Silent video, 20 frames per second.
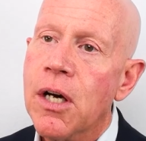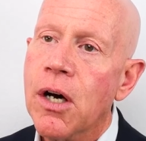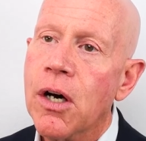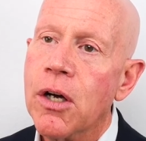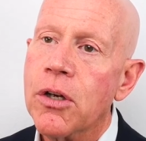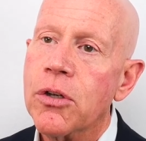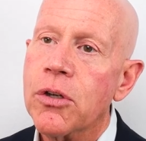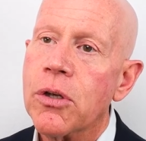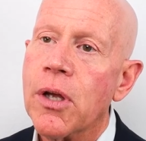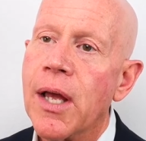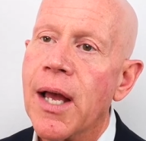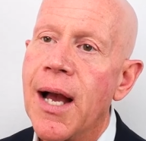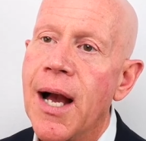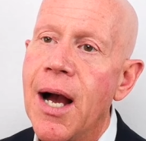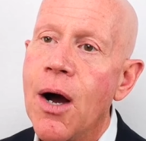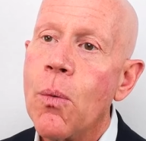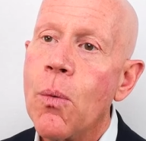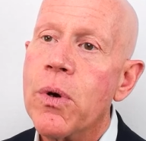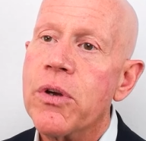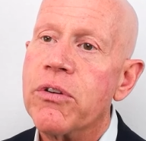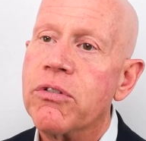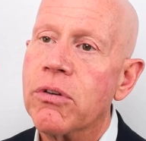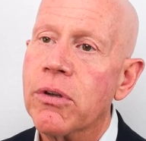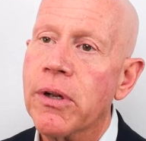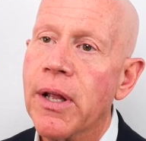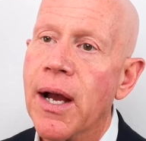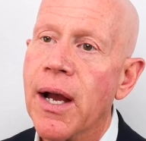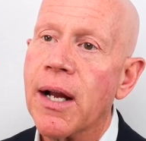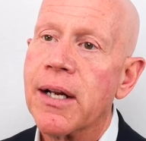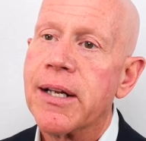on how we
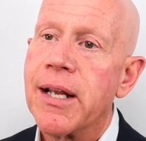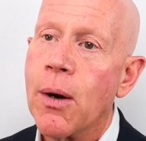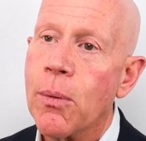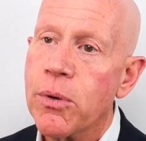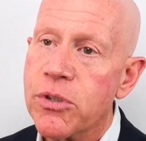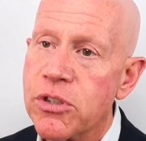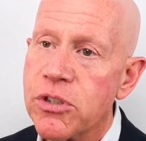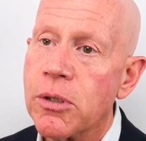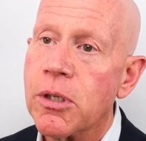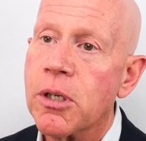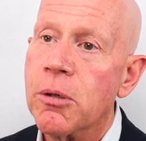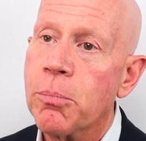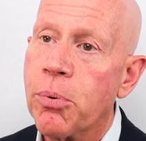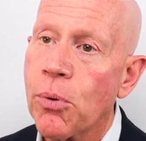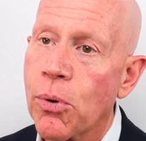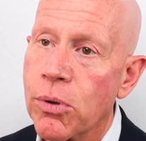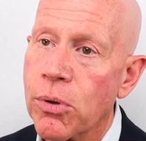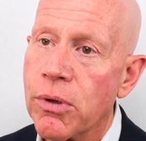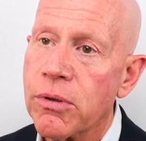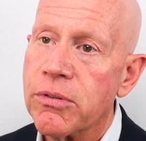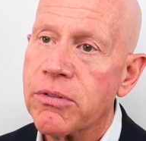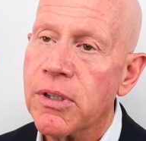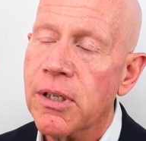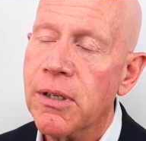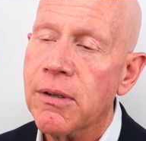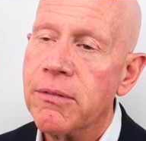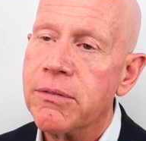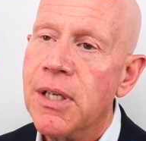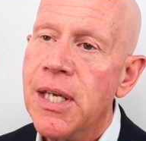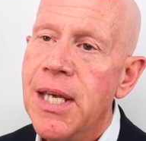should act, how we should comport
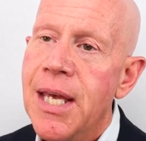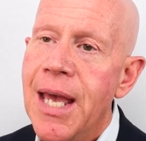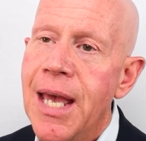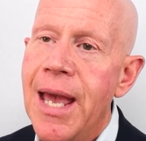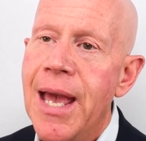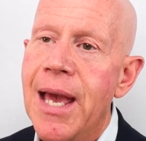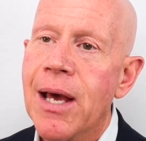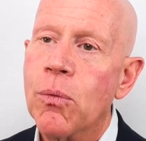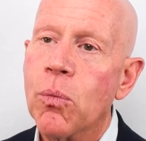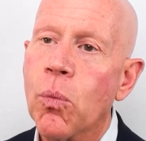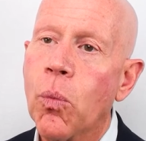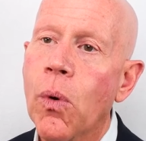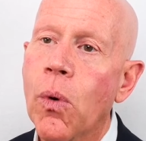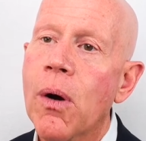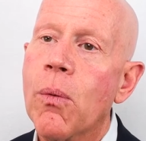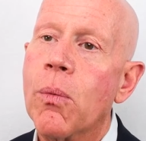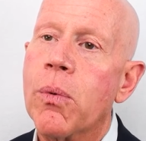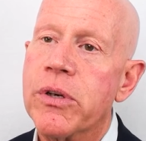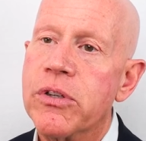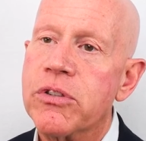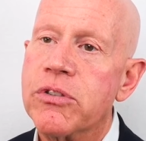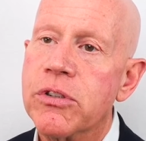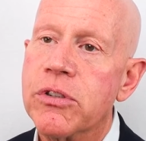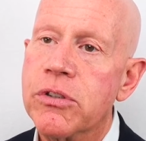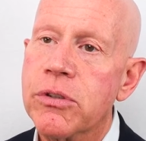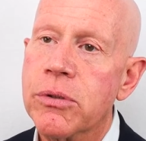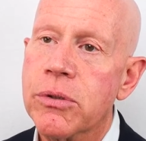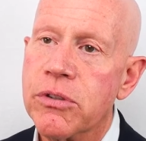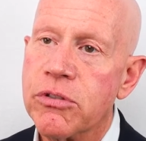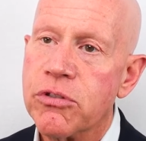ourselves, and what we
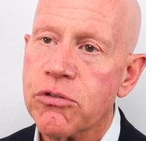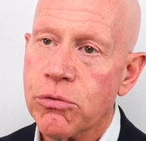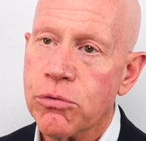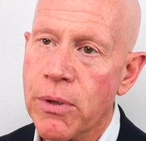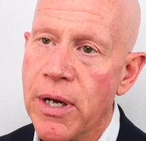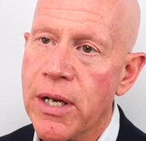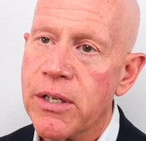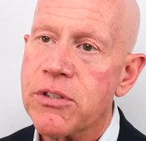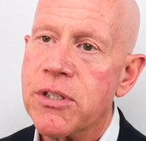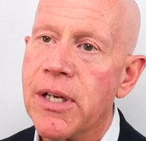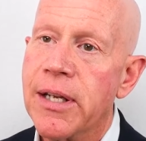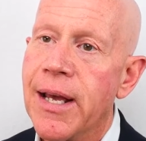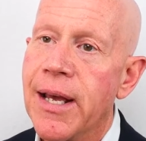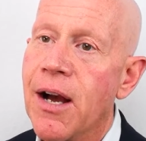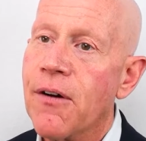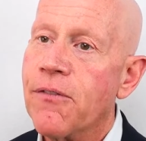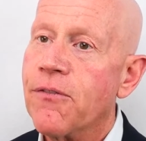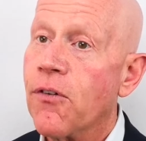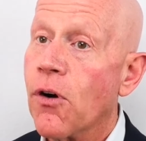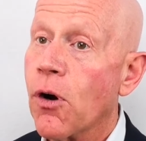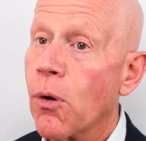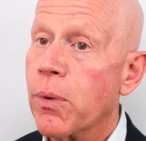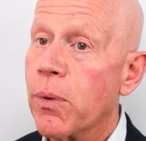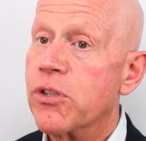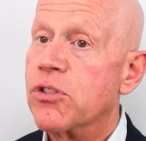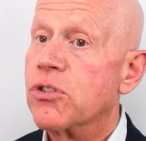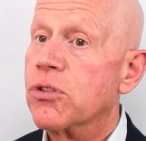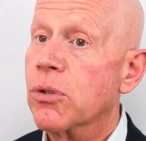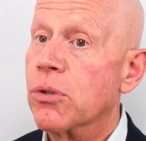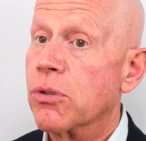should do to stretch and how far
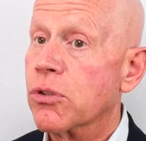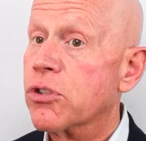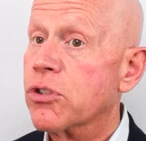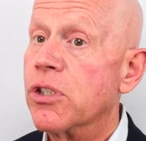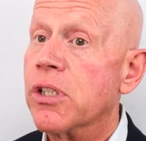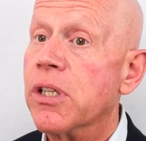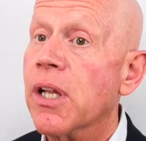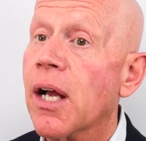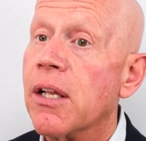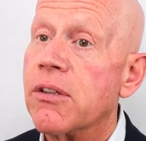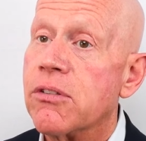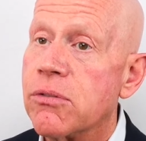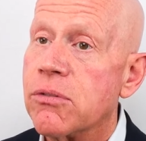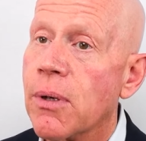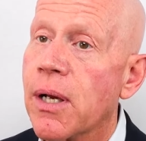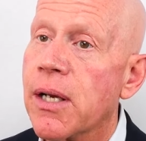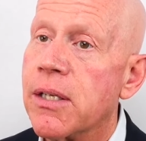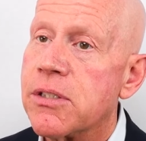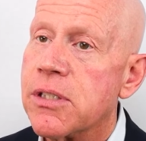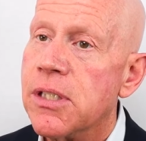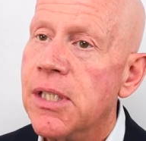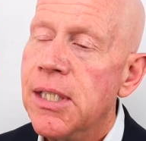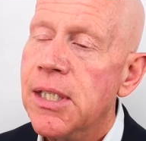we should or should not stretch.